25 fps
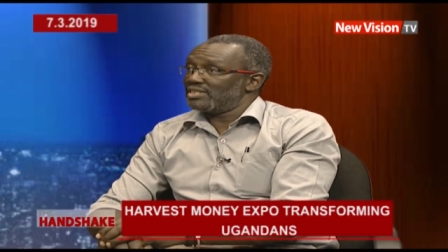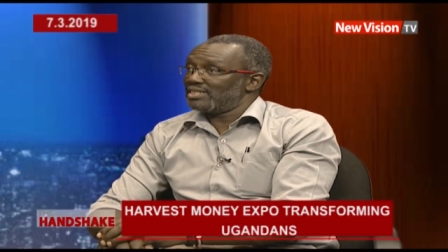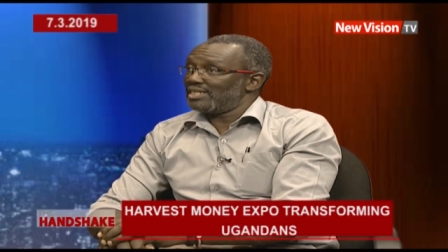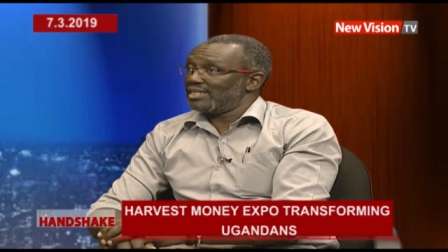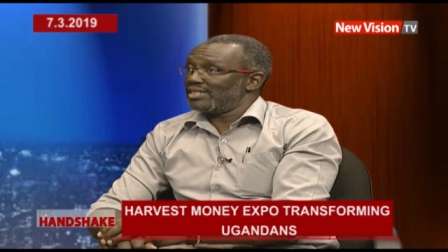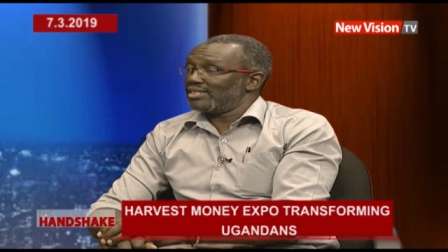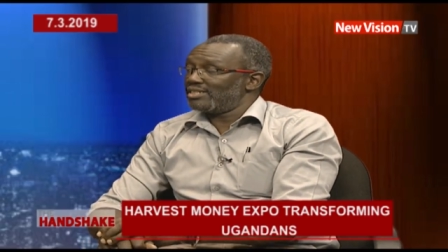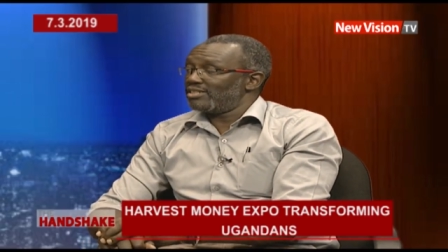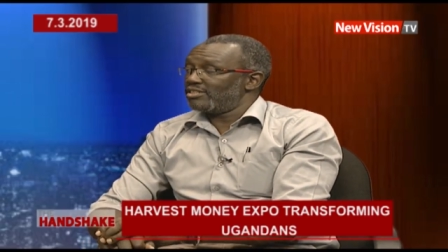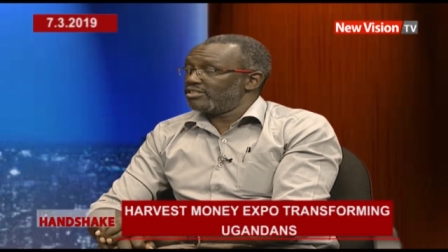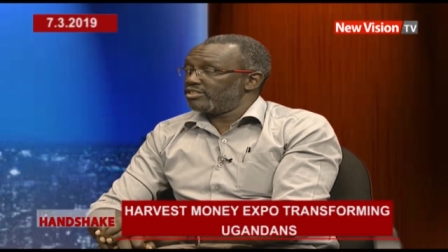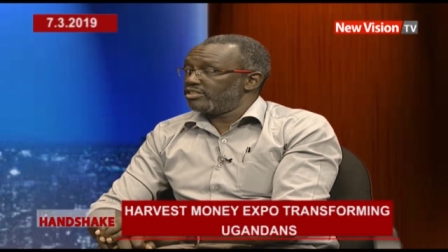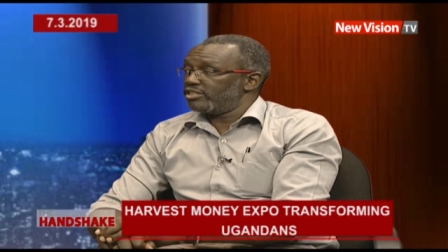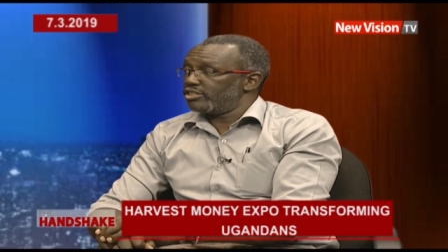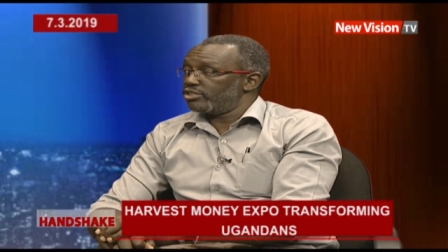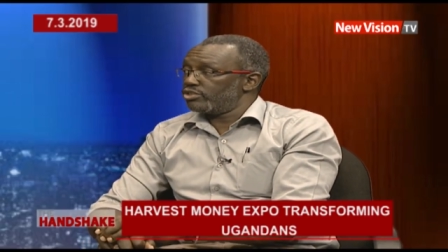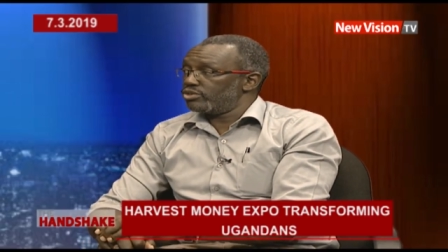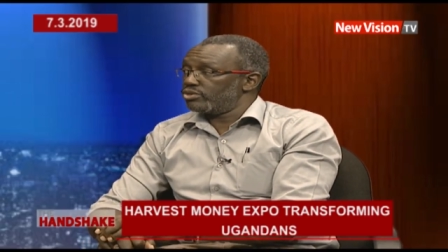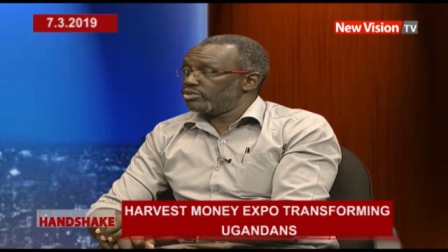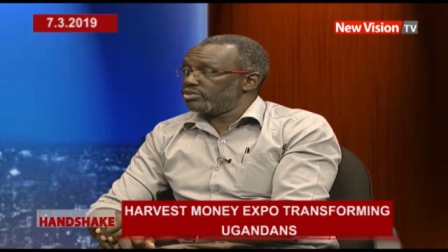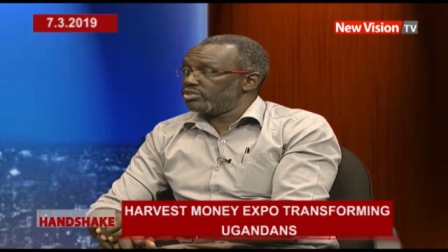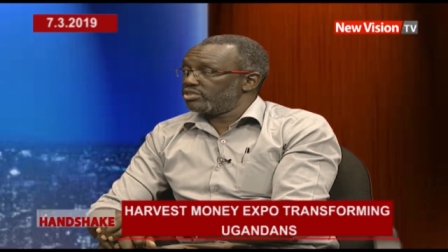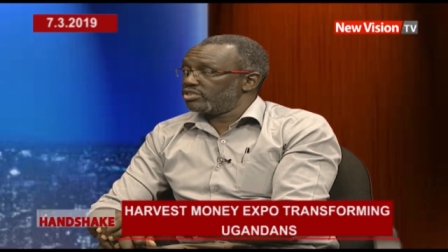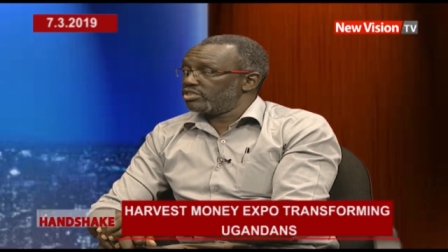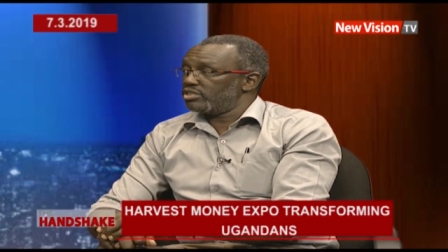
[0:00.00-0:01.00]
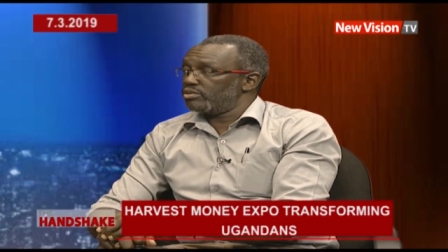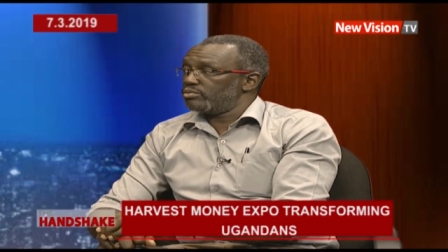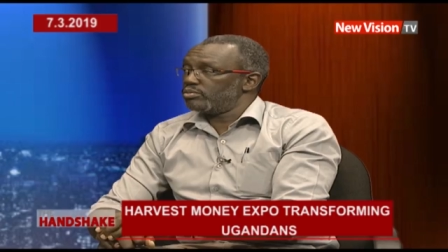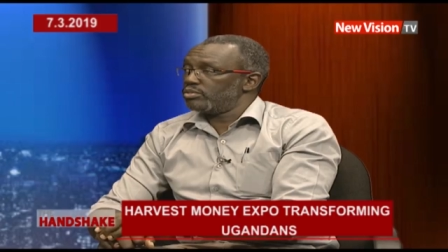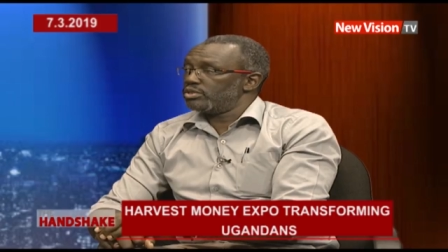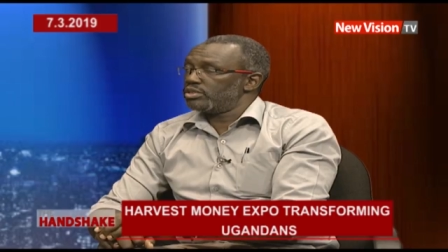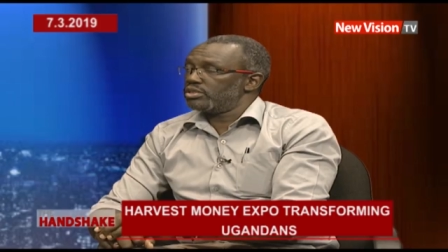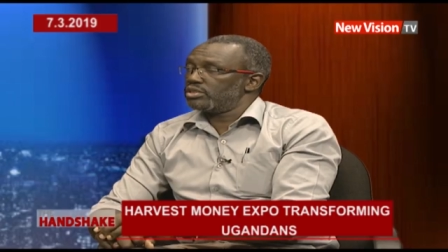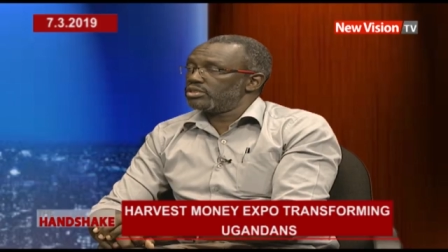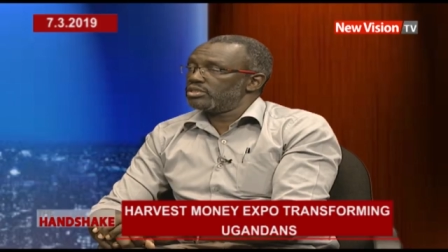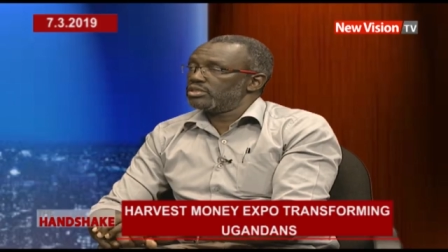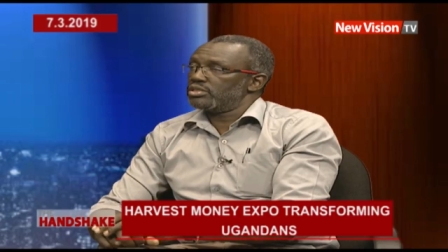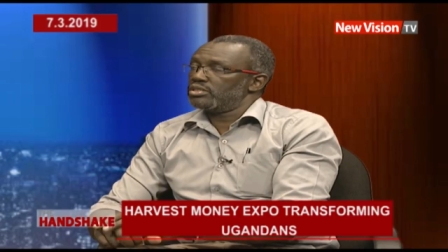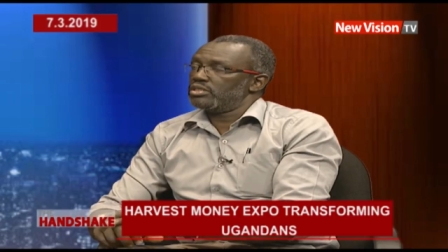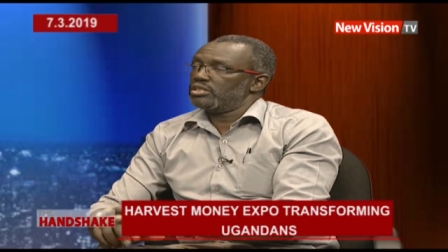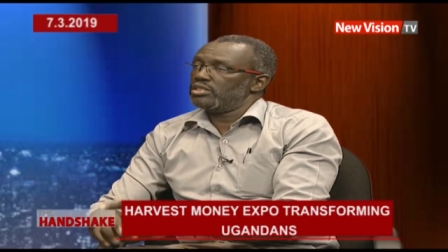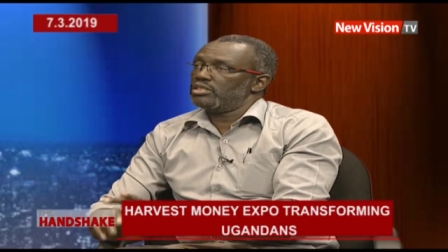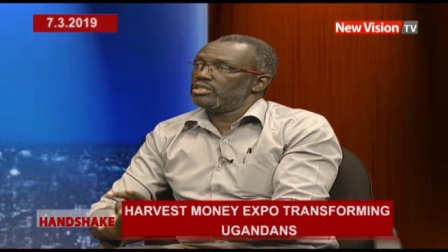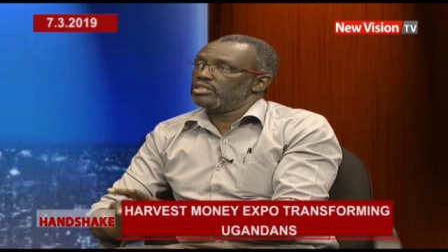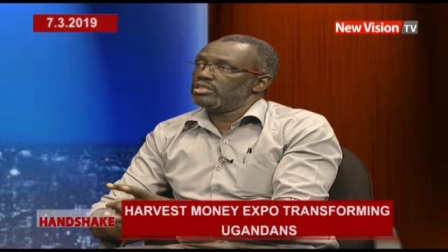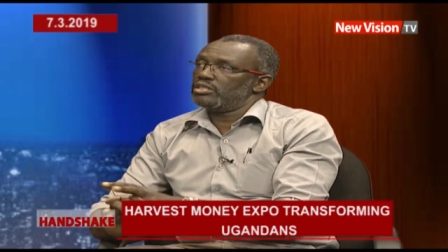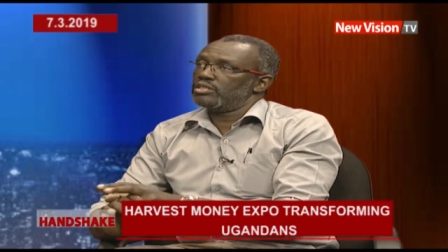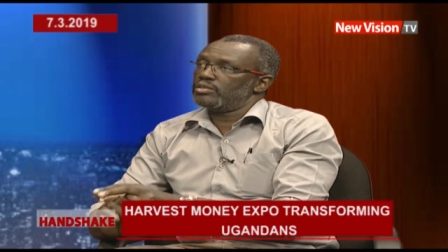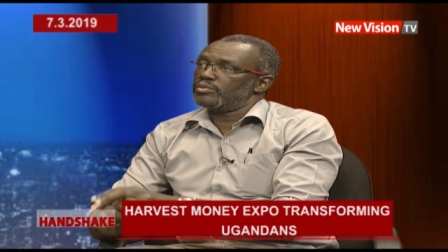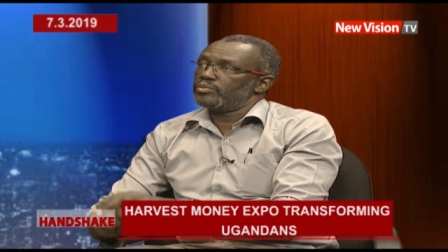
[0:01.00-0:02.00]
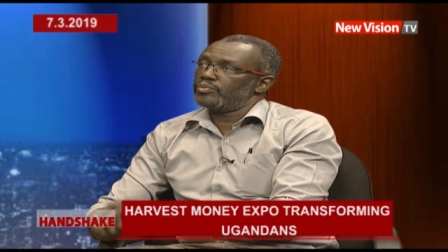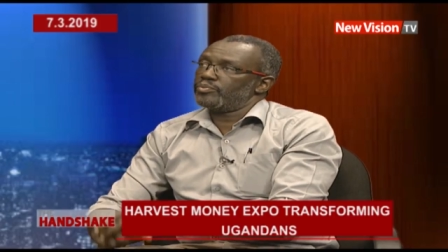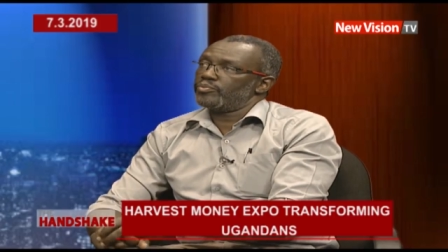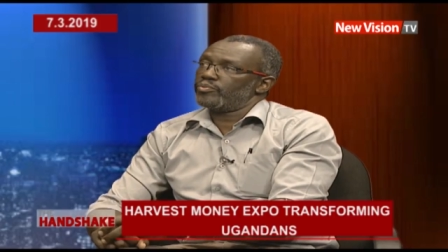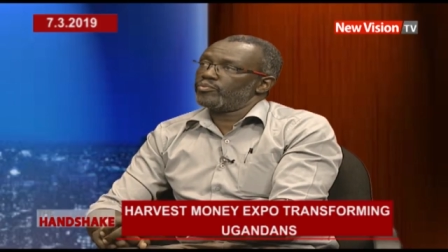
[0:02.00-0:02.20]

like irrigation schemes um,